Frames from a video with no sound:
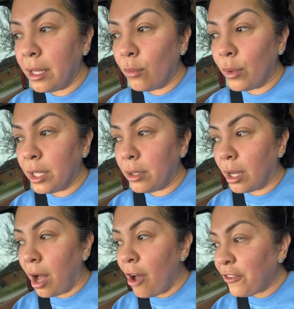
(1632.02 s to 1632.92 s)
And when
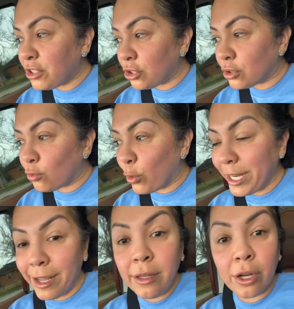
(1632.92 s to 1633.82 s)
the officers
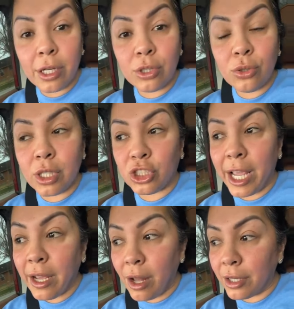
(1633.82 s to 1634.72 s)
went in there to do the
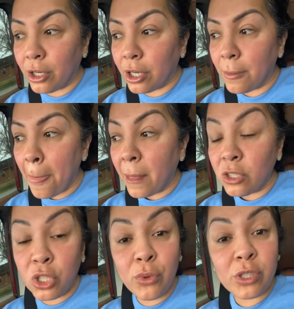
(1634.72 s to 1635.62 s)
check on her,
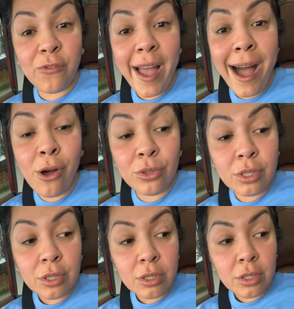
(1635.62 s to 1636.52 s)
she was
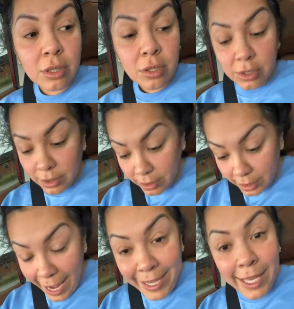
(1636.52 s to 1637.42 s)
found
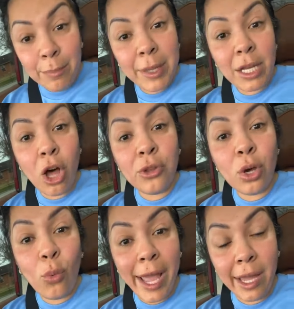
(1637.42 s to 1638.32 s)
naked below
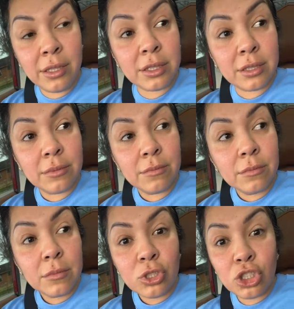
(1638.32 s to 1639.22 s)
the waist,
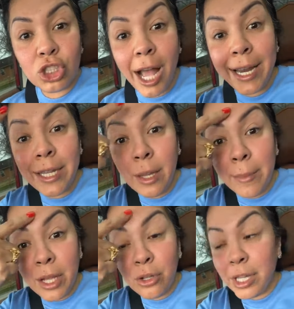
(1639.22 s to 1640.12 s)
shot in
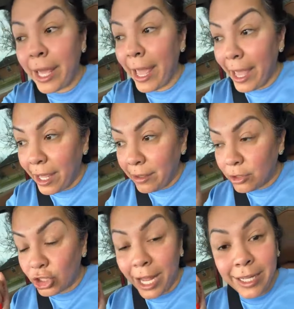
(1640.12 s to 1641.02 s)
the middle of the
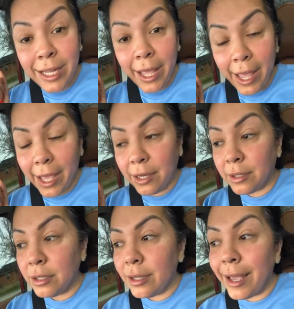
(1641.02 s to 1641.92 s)
head, shot in the
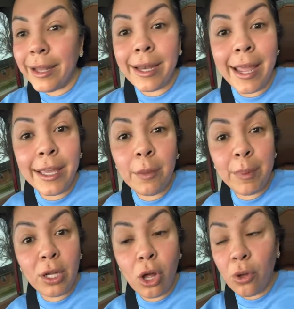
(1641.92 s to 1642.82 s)
head, and
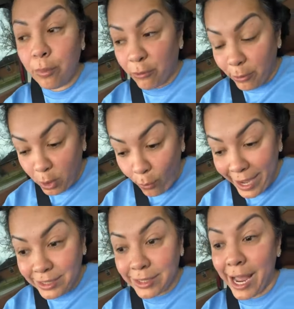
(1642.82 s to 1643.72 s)
naked below from the
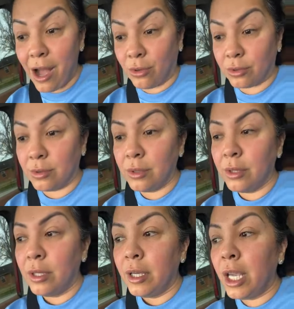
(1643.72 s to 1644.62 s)
waist down.
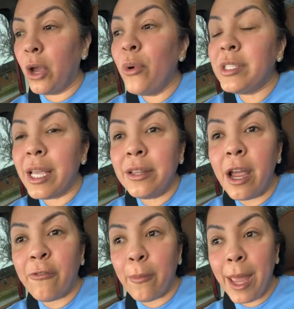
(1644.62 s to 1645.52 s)
He was in
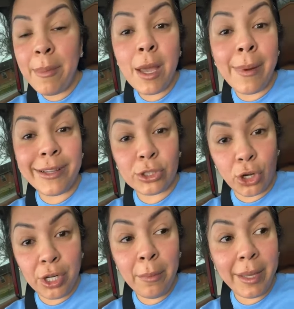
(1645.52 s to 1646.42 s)
there for maybe
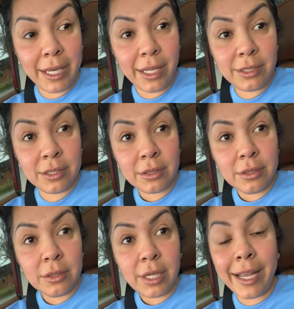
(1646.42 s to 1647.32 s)
about 30 minutes,
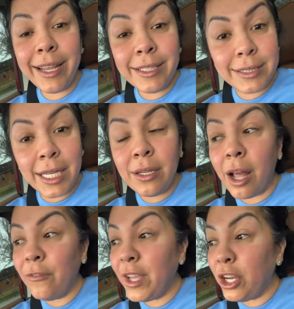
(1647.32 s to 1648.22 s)
and he's
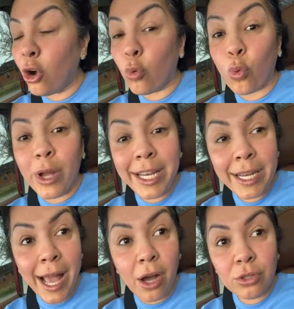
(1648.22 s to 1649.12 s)
seen on video
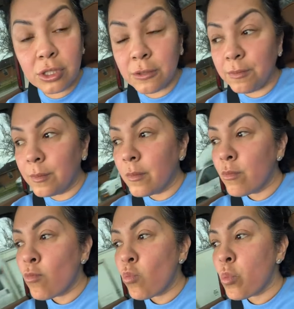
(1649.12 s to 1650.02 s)
running out.
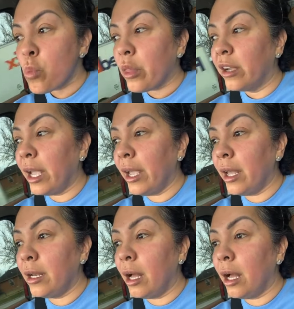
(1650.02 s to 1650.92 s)

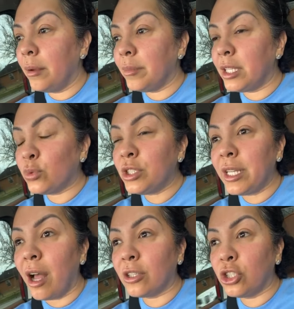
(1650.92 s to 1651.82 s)
And this
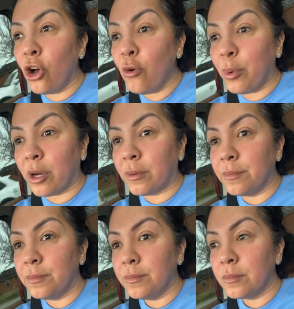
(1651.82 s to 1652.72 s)
was in
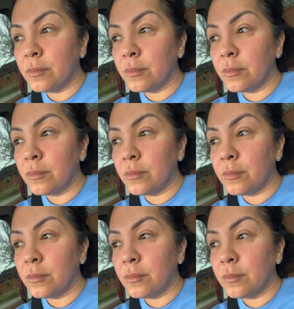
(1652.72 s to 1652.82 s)
October.